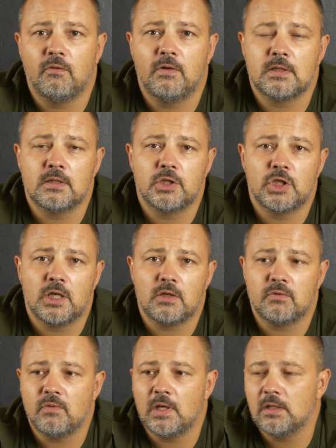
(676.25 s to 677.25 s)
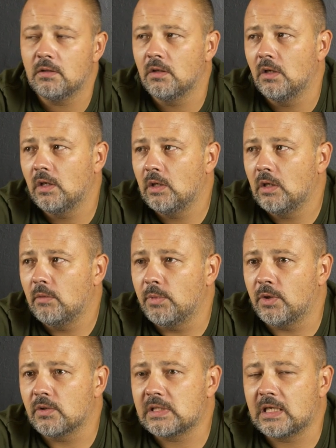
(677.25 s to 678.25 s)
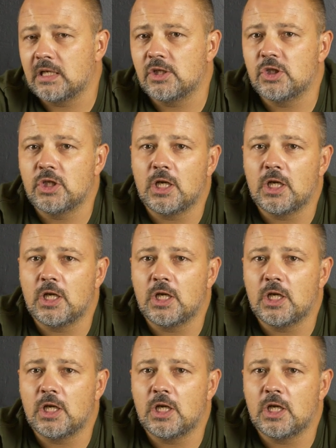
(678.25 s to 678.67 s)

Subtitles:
fastly charge that, because I had